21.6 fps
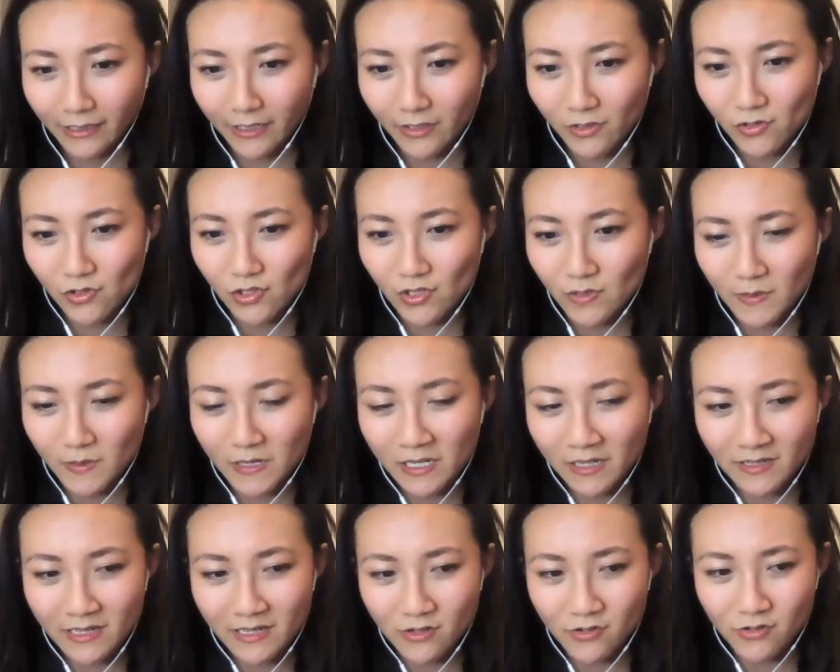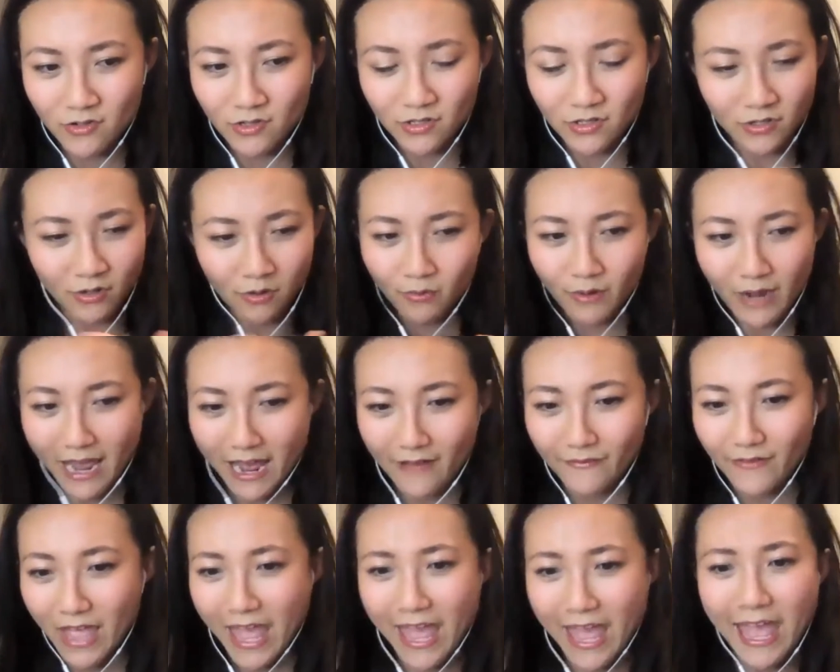It's just because I just don't have
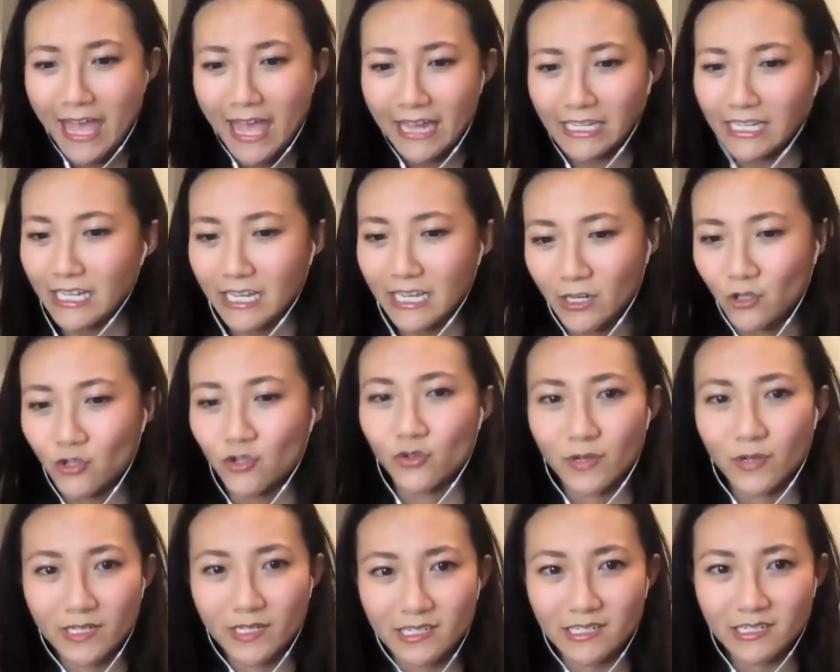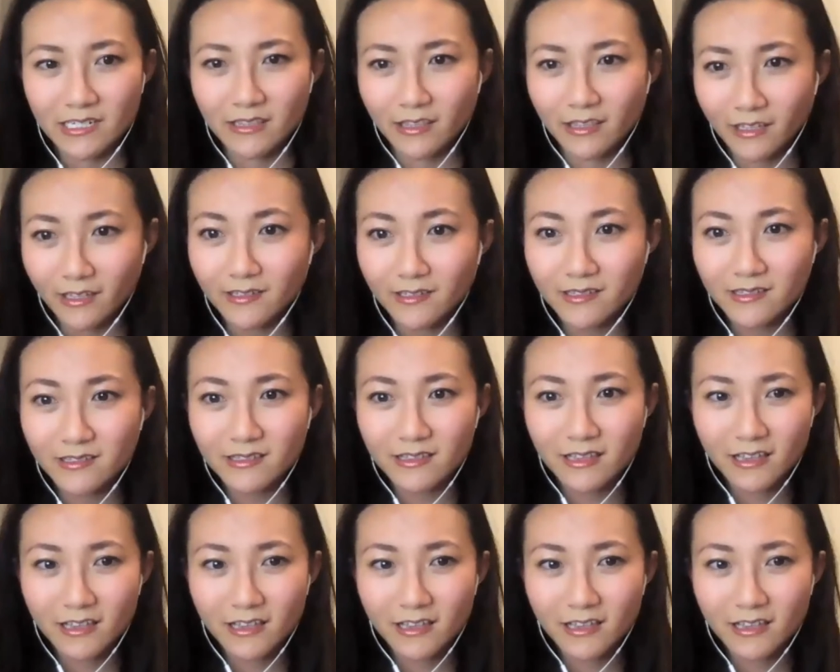any interest in this.